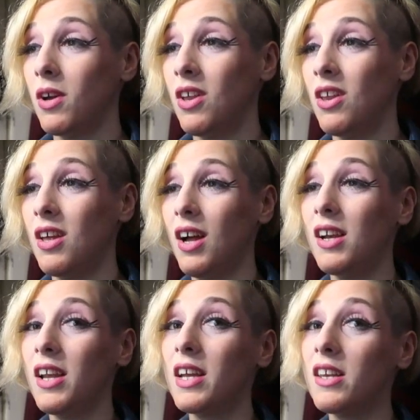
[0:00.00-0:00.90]

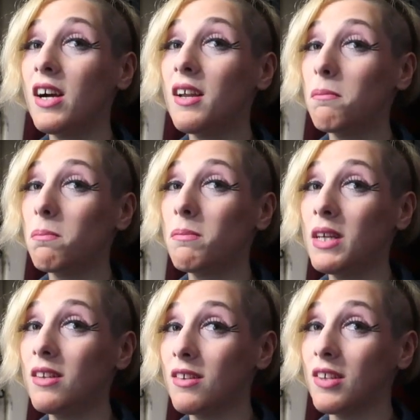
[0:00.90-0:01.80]
Like, not
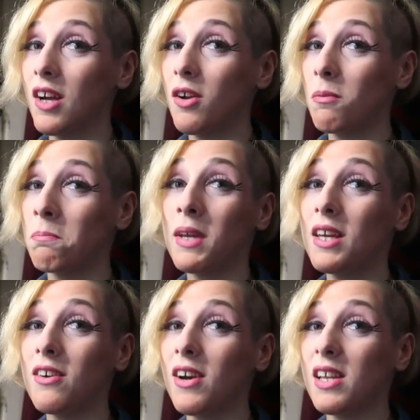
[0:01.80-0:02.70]
mean to sound
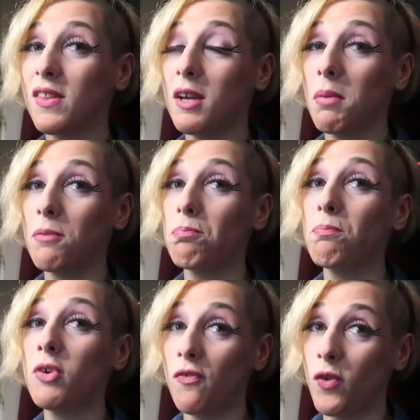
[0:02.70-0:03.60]
mean or anything, but
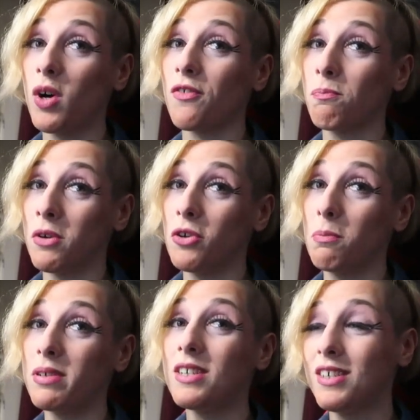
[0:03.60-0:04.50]
you're full of
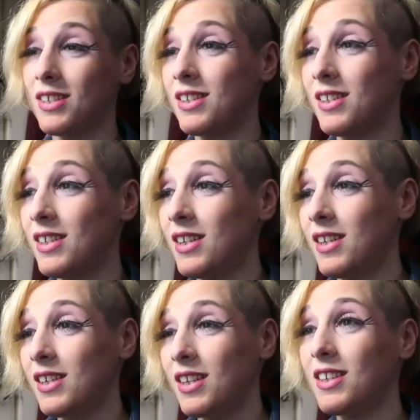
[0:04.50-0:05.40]
poop.
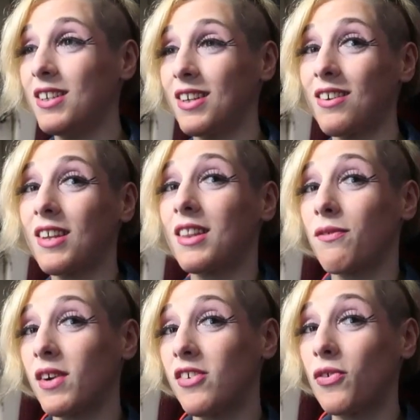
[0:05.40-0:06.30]
Like the
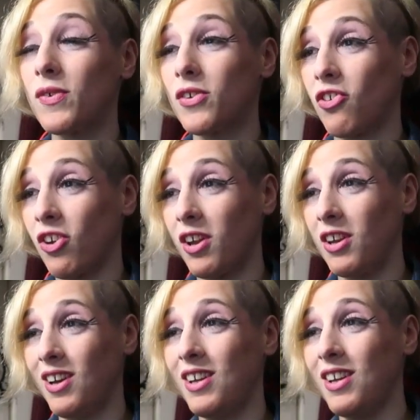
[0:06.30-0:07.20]
phrase, you're full of shit.